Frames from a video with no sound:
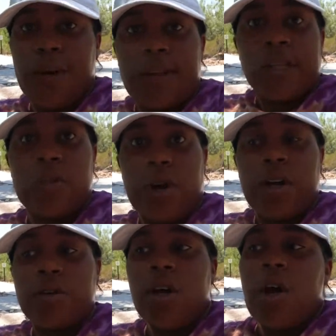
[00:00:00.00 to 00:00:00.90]
in the
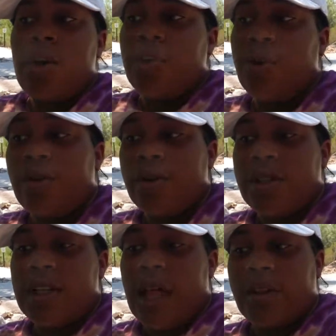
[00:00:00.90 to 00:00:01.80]
trails, you'll
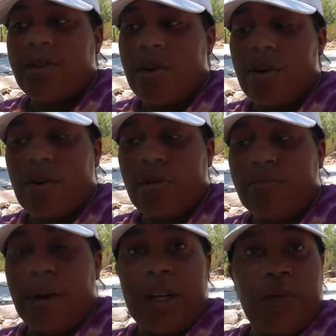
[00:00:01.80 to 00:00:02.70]
see like turtles,
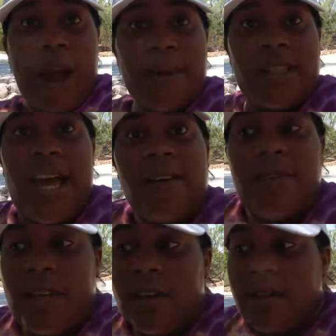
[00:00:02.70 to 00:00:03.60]
bunny rabbits. They have
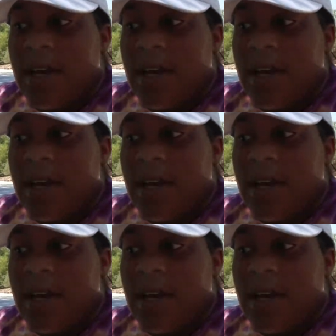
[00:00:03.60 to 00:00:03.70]
deers.